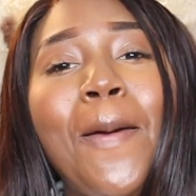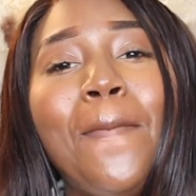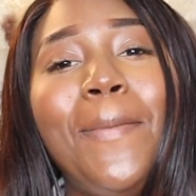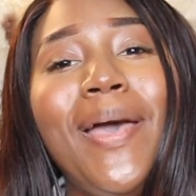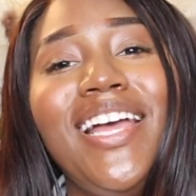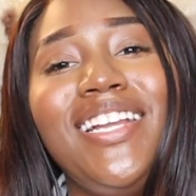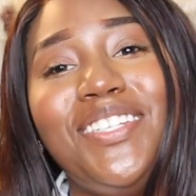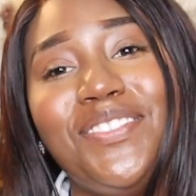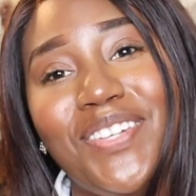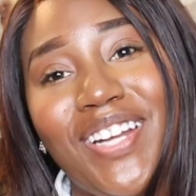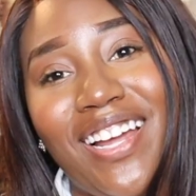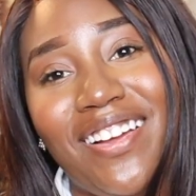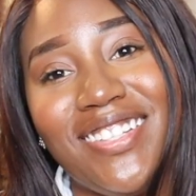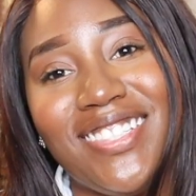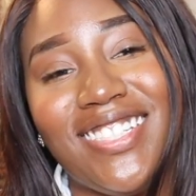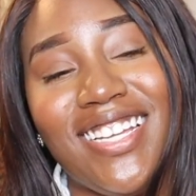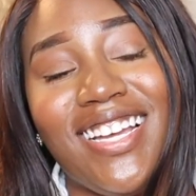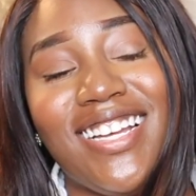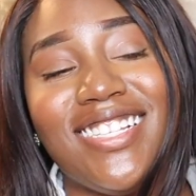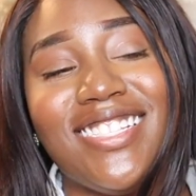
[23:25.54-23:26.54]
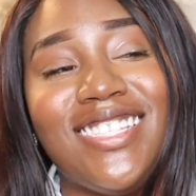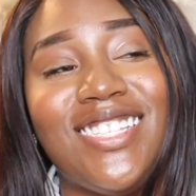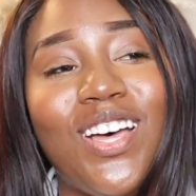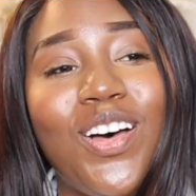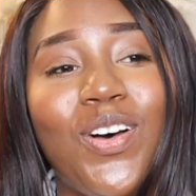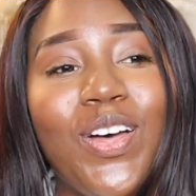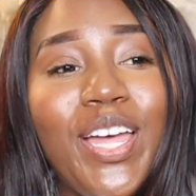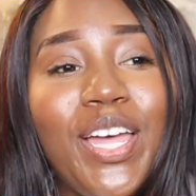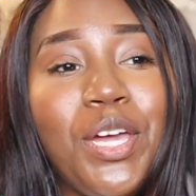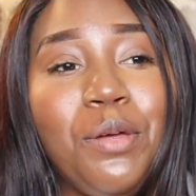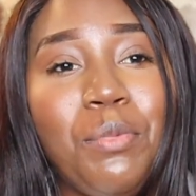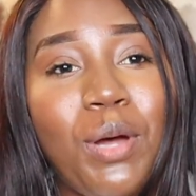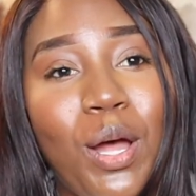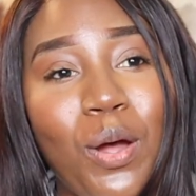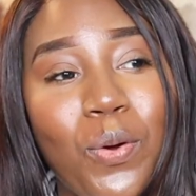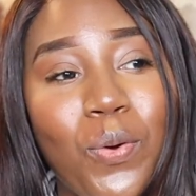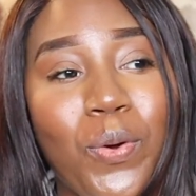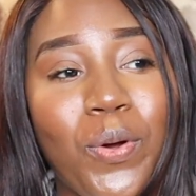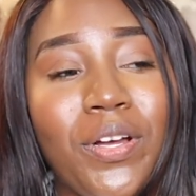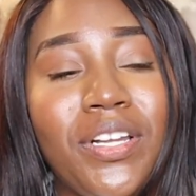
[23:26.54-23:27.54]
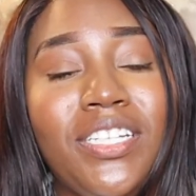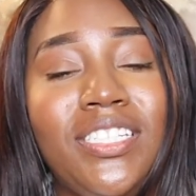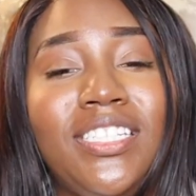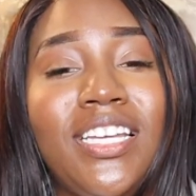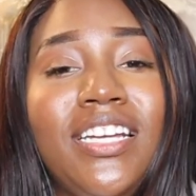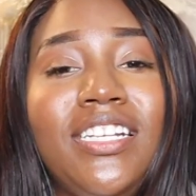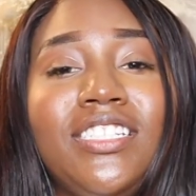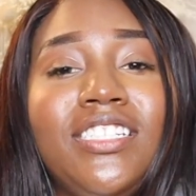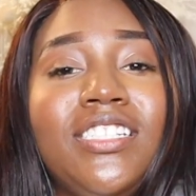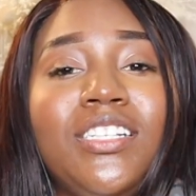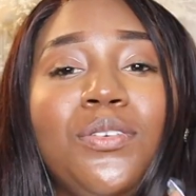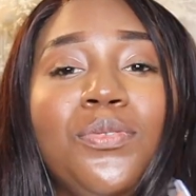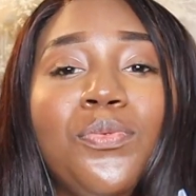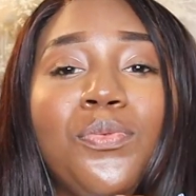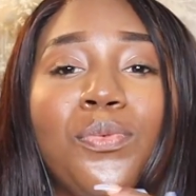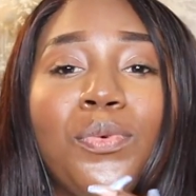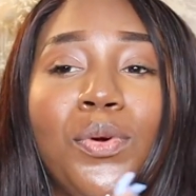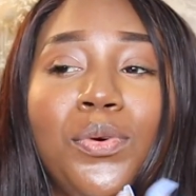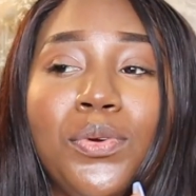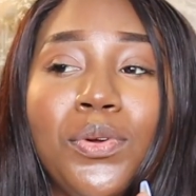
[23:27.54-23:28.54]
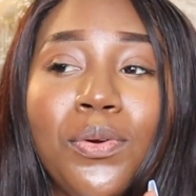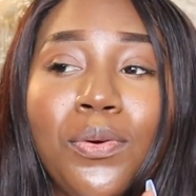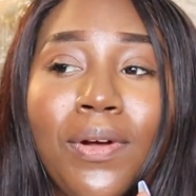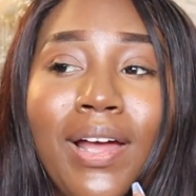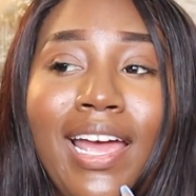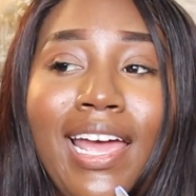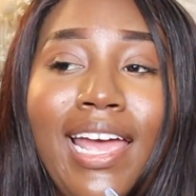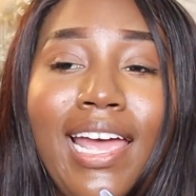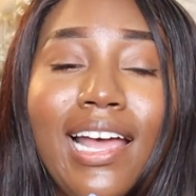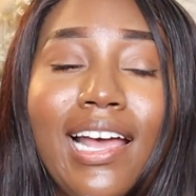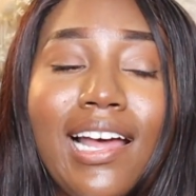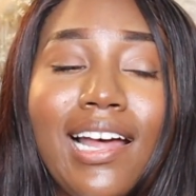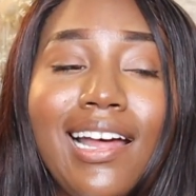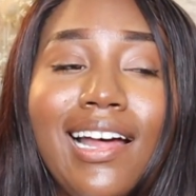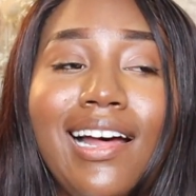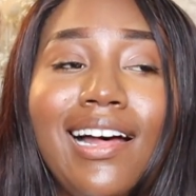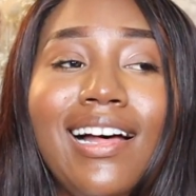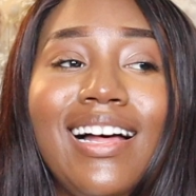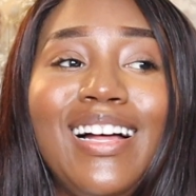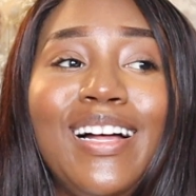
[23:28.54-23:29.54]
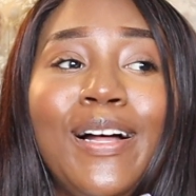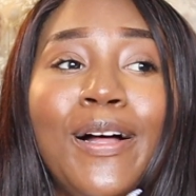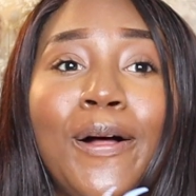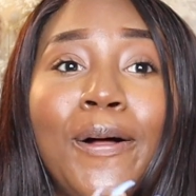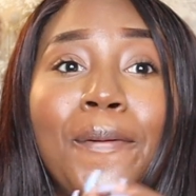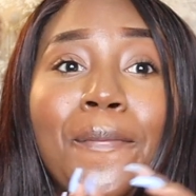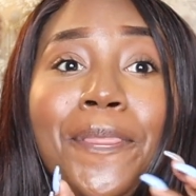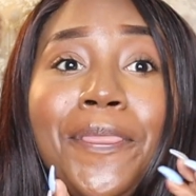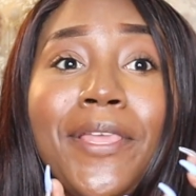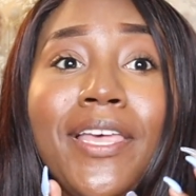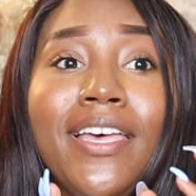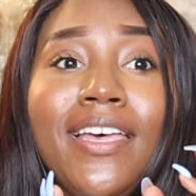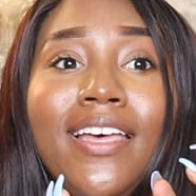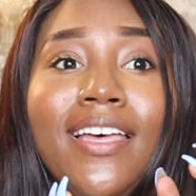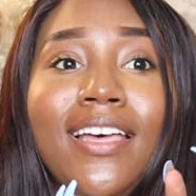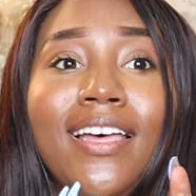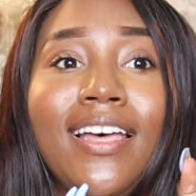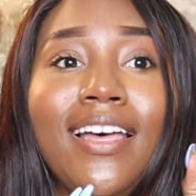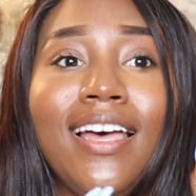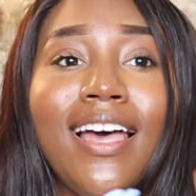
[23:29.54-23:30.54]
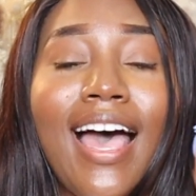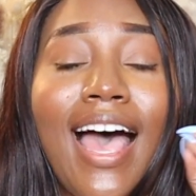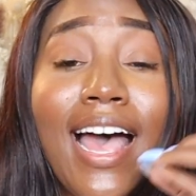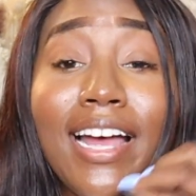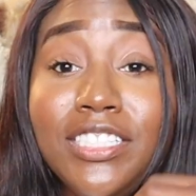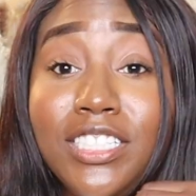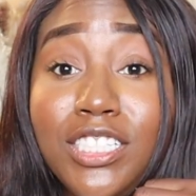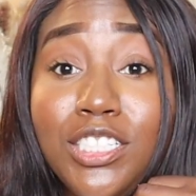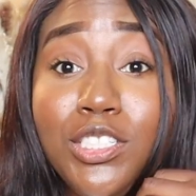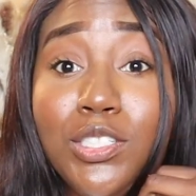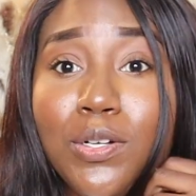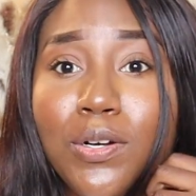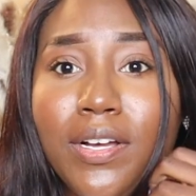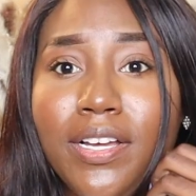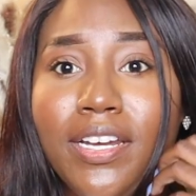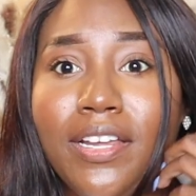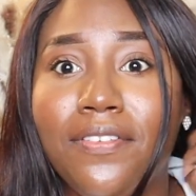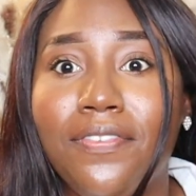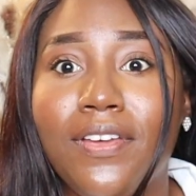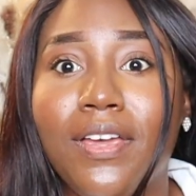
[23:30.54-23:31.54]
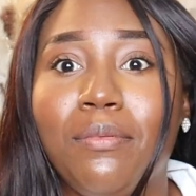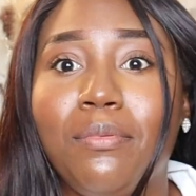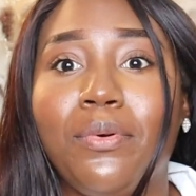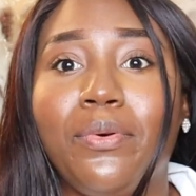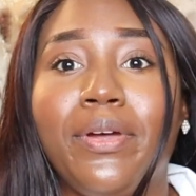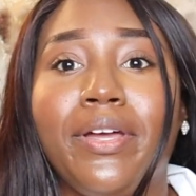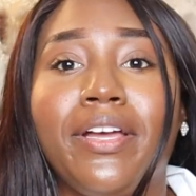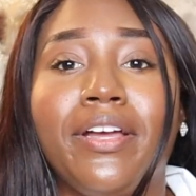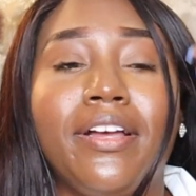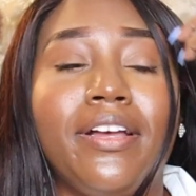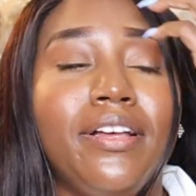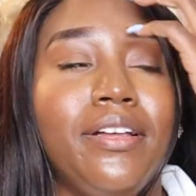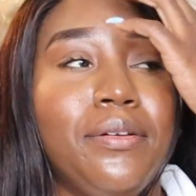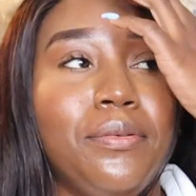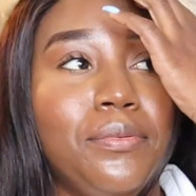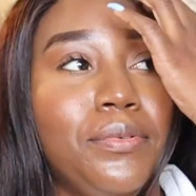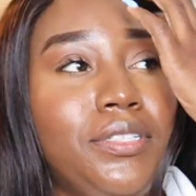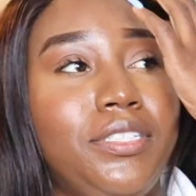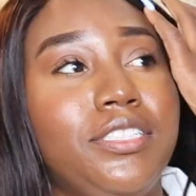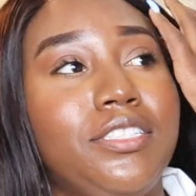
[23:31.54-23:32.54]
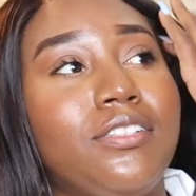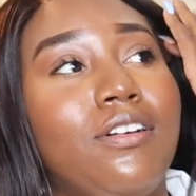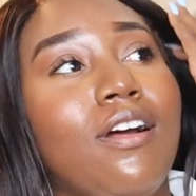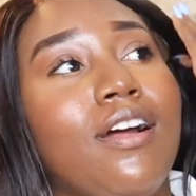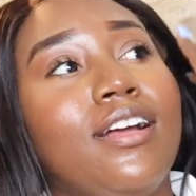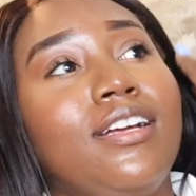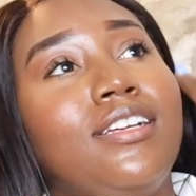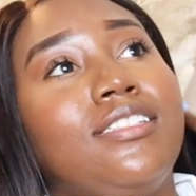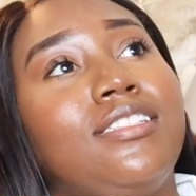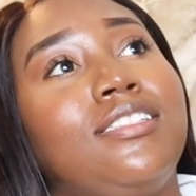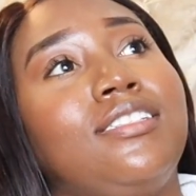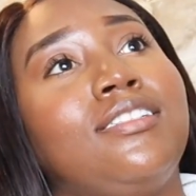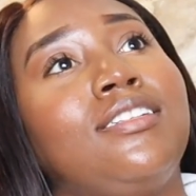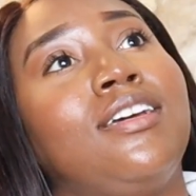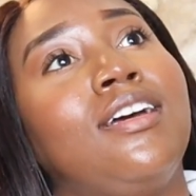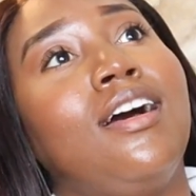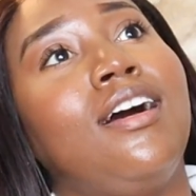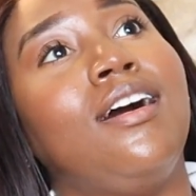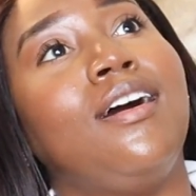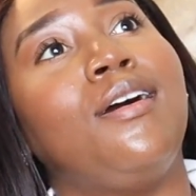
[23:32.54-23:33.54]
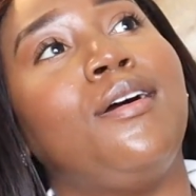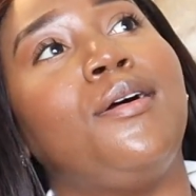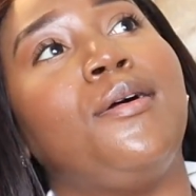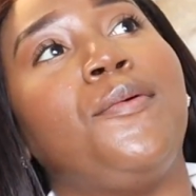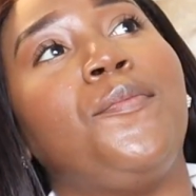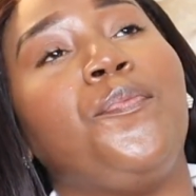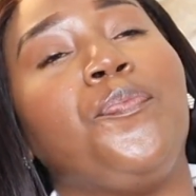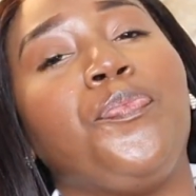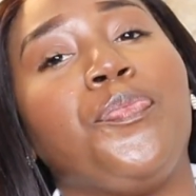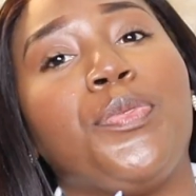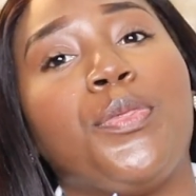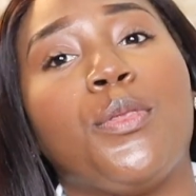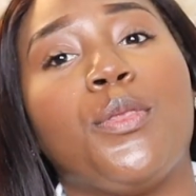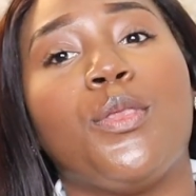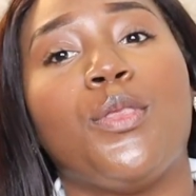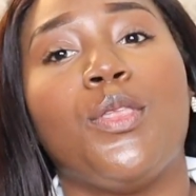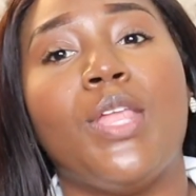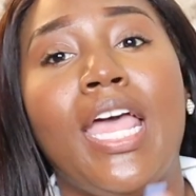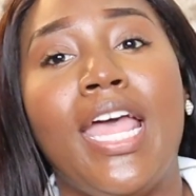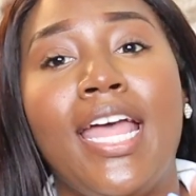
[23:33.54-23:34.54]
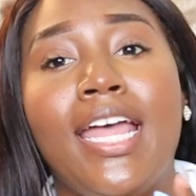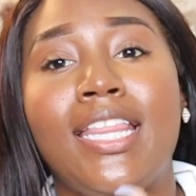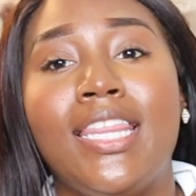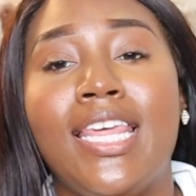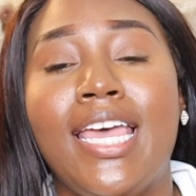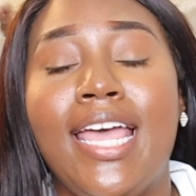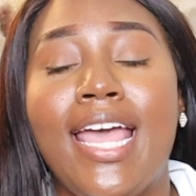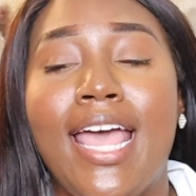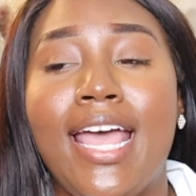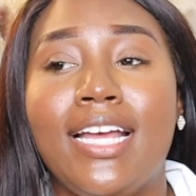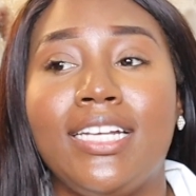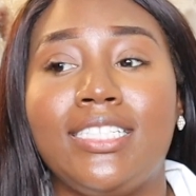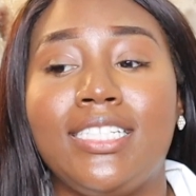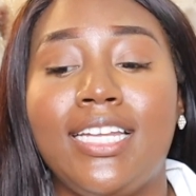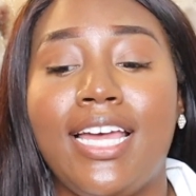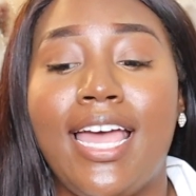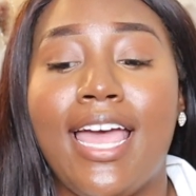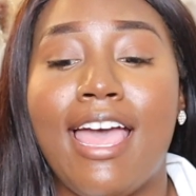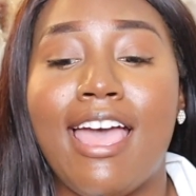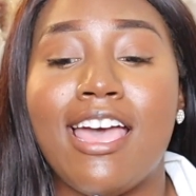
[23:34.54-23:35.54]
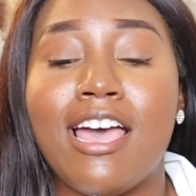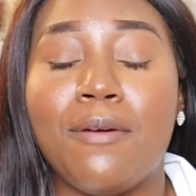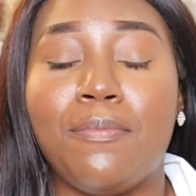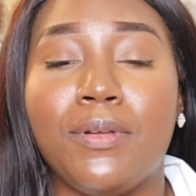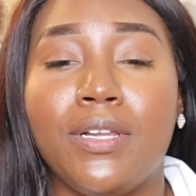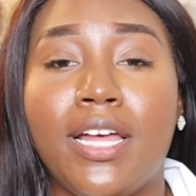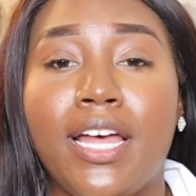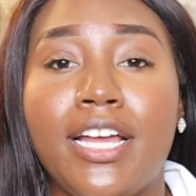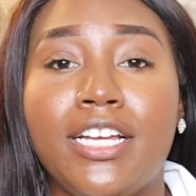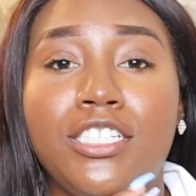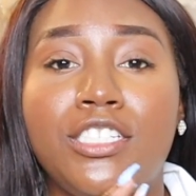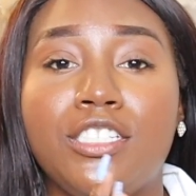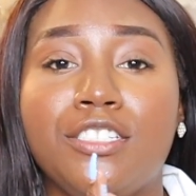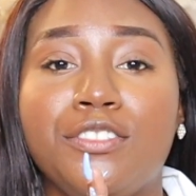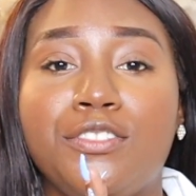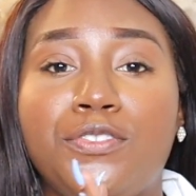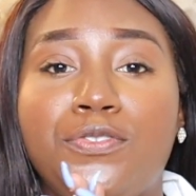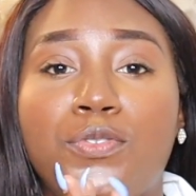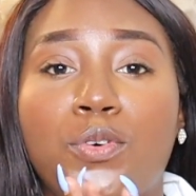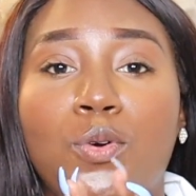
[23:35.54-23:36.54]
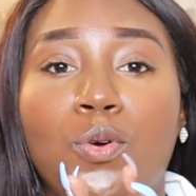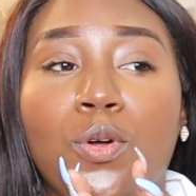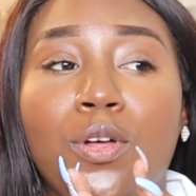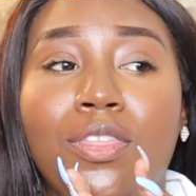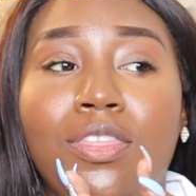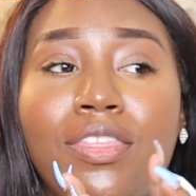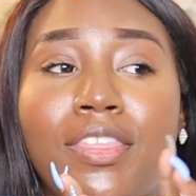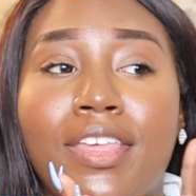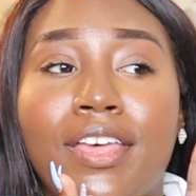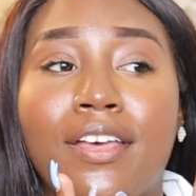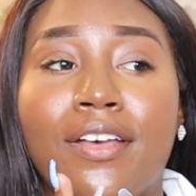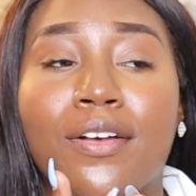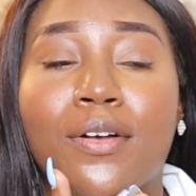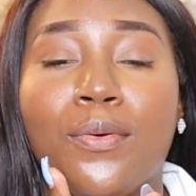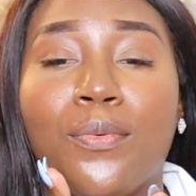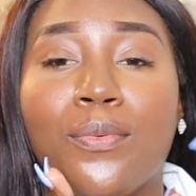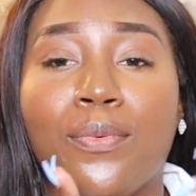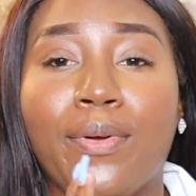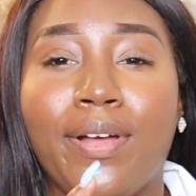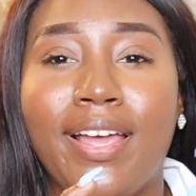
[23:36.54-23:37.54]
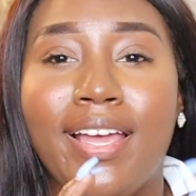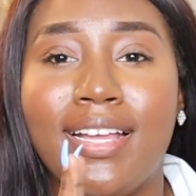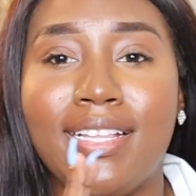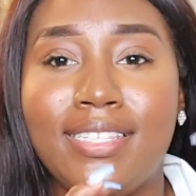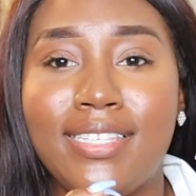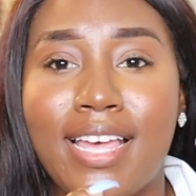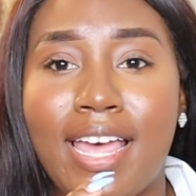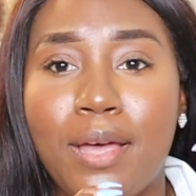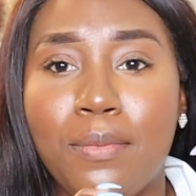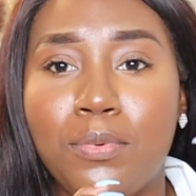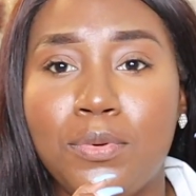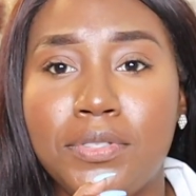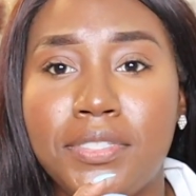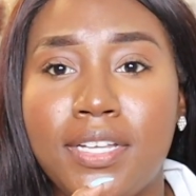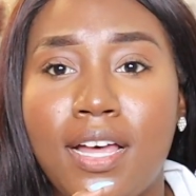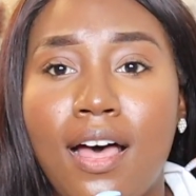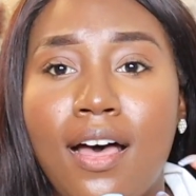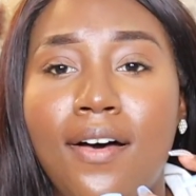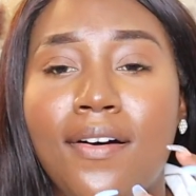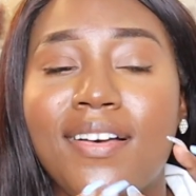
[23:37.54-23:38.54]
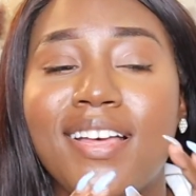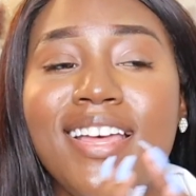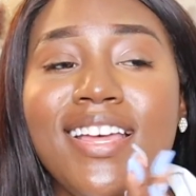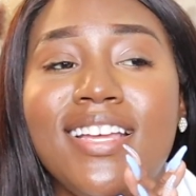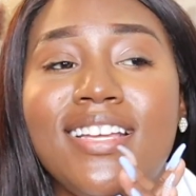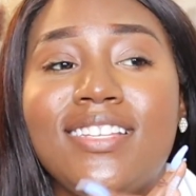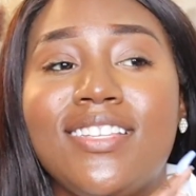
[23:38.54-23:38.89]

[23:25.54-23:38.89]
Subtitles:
Back to what I was saying. So in our organization, Rotaract, I just joined in February, which is crazy. And they actually had applications for their Red Table Talk.